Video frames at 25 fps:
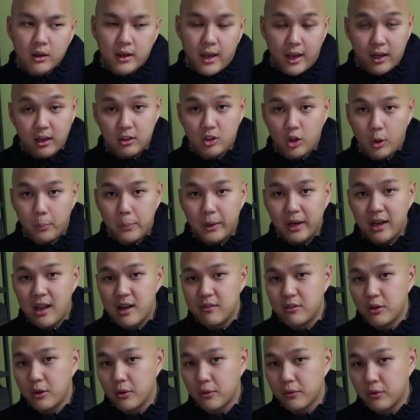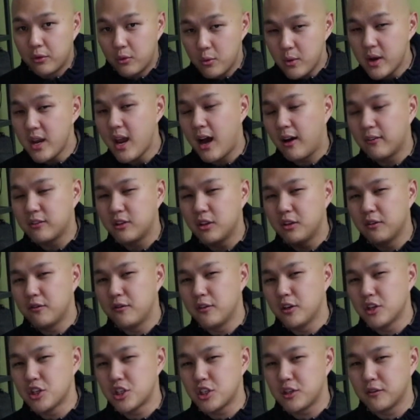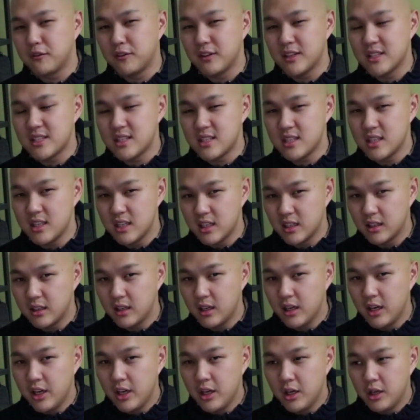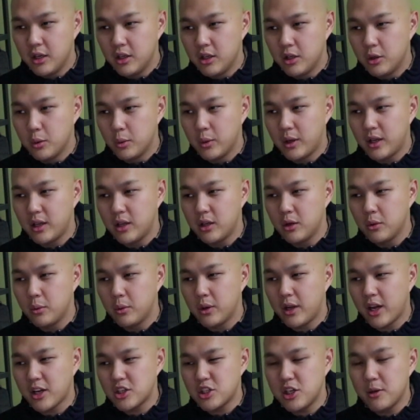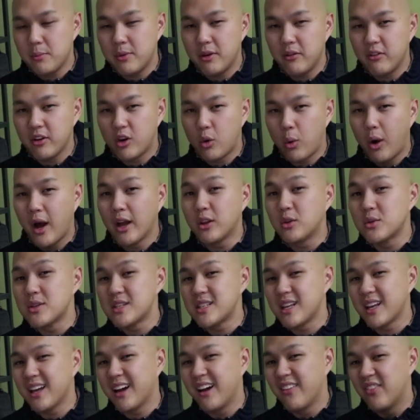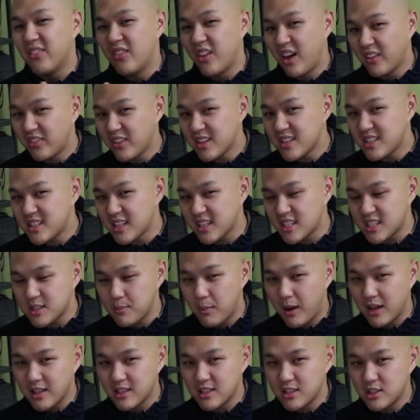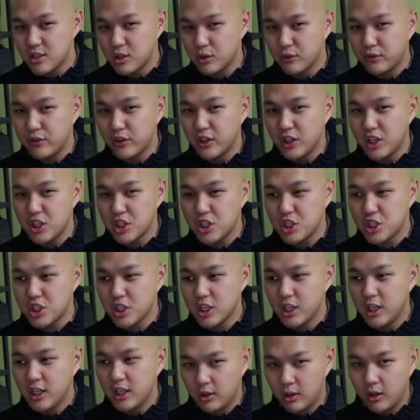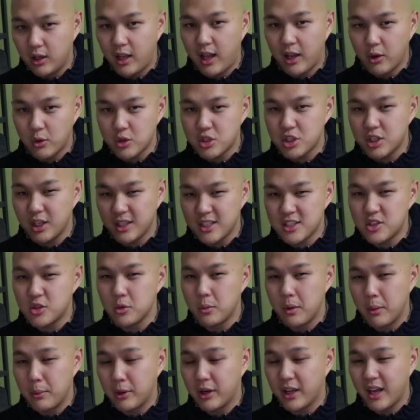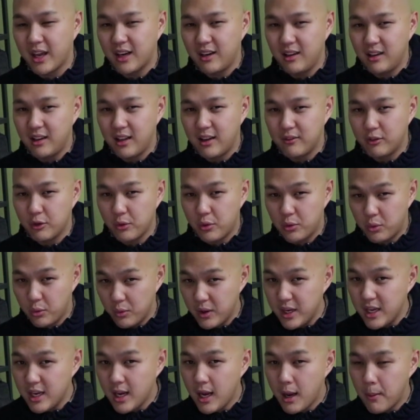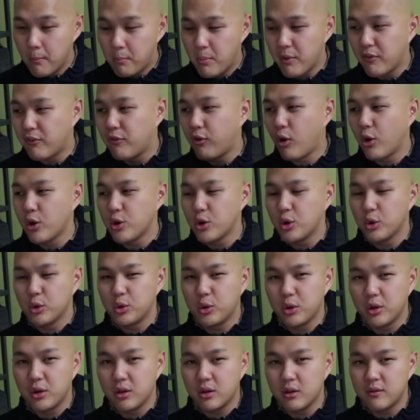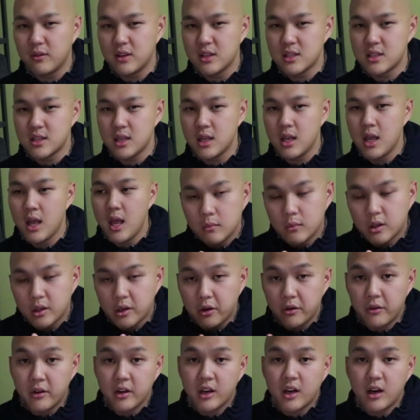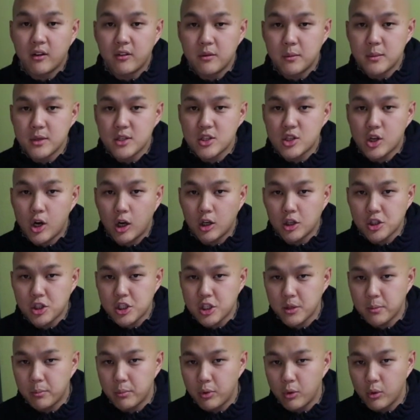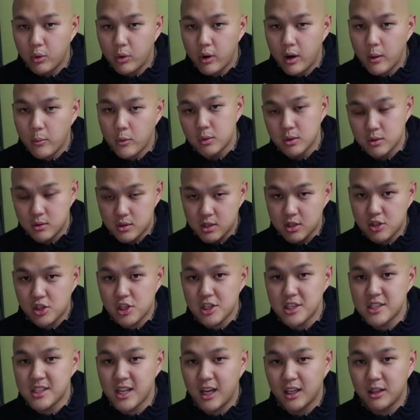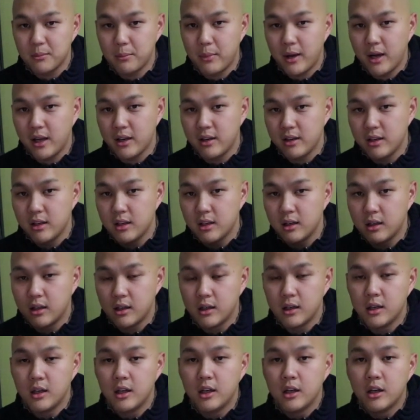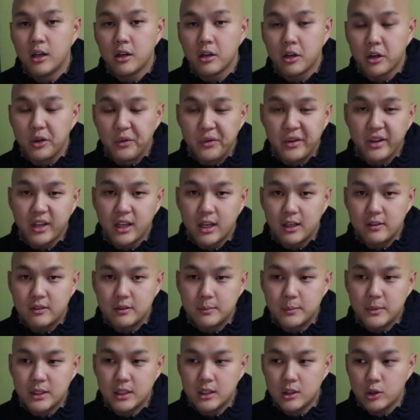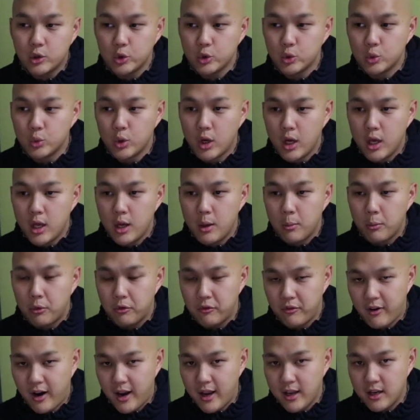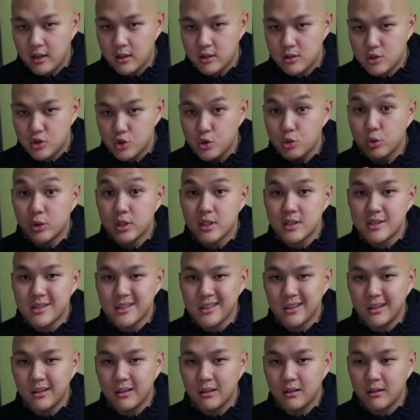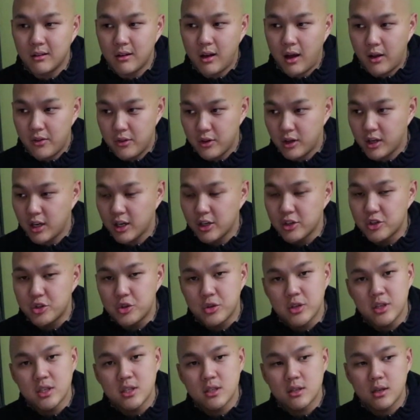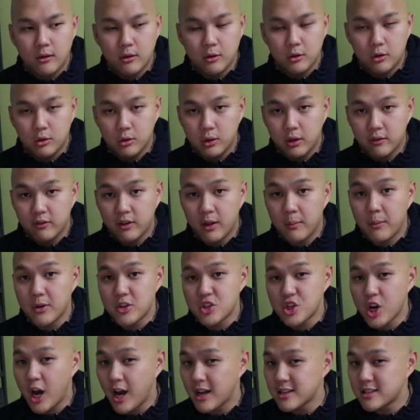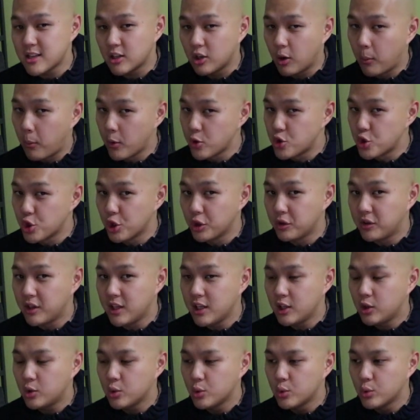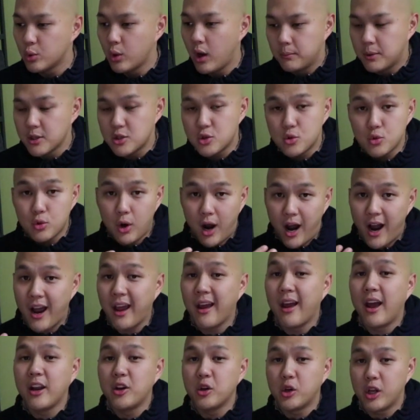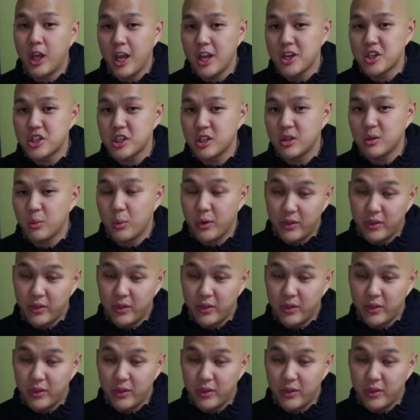get a topic level of 3 after you finish the first year, you would actually be required to stay another 6 months to finish your language studies to be able to get a level 3 before you go to your university. The Korean government scholarship program was actually started by the Korean government to provide students in other countries to give them a chance and opportunity to pursue higher education